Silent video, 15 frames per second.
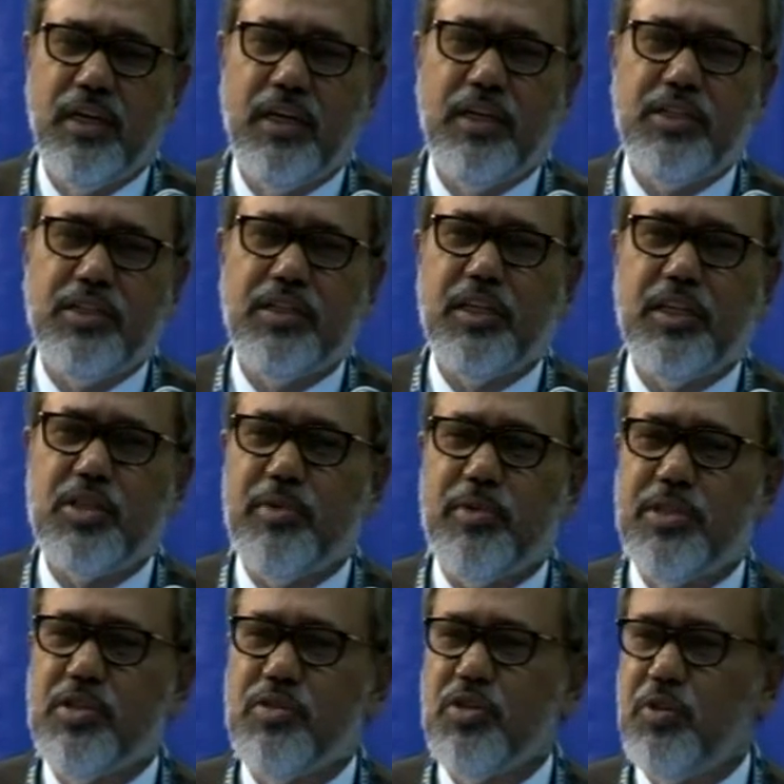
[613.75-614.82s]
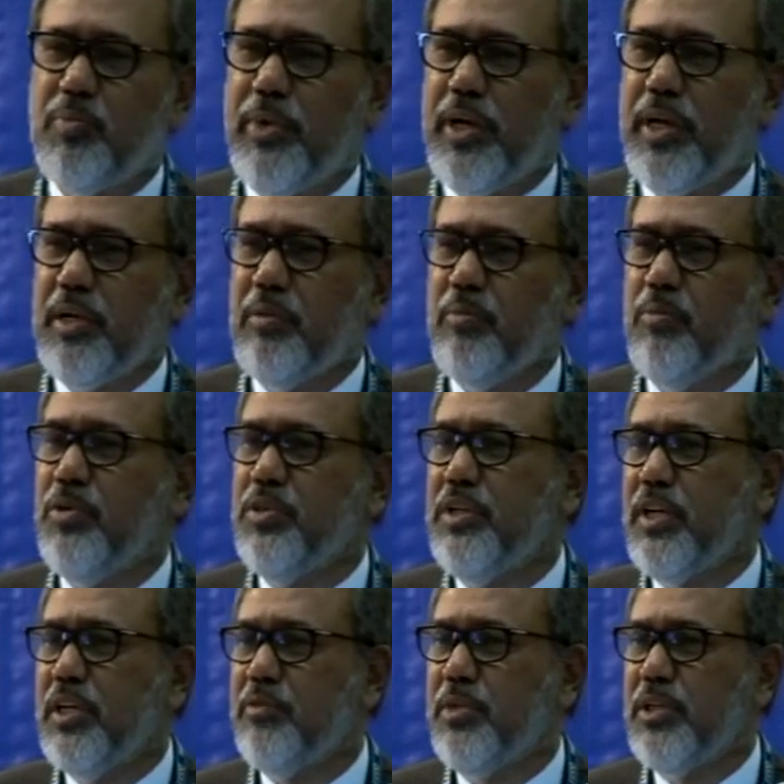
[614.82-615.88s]
Recent experiences with BRAC, both in
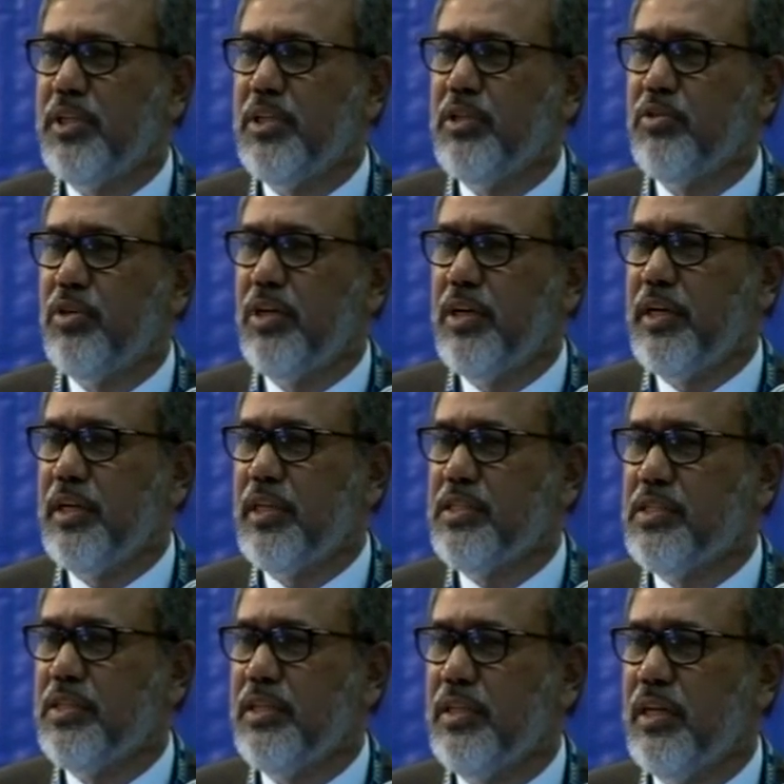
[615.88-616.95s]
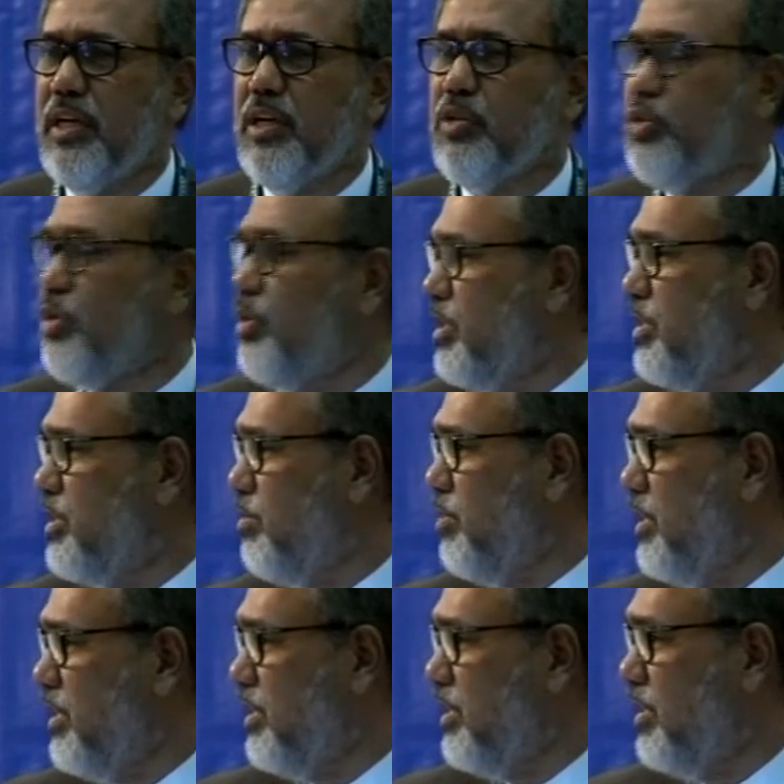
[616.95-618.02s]
urban and rural areas, are showing
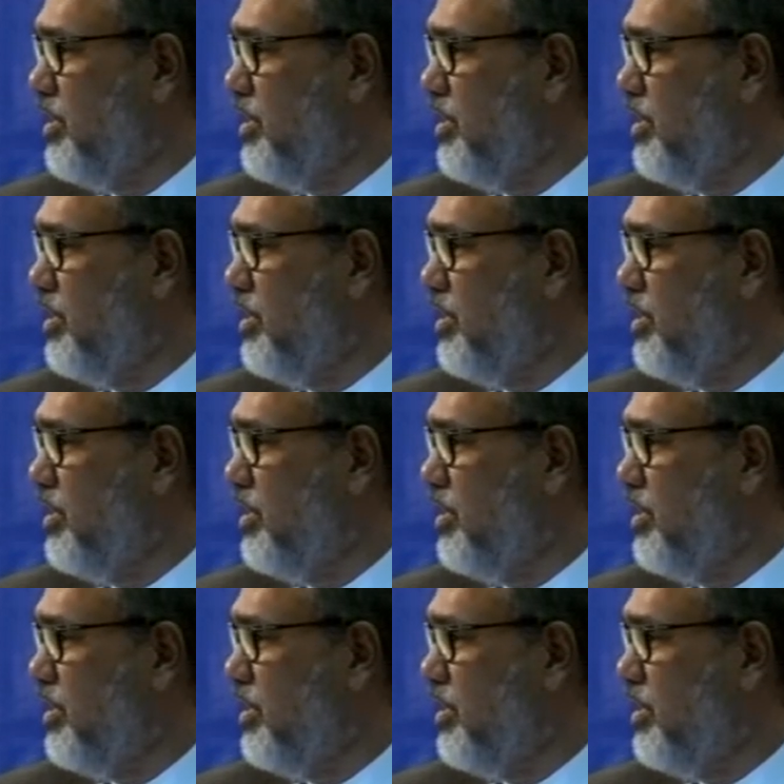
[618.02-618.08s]
similar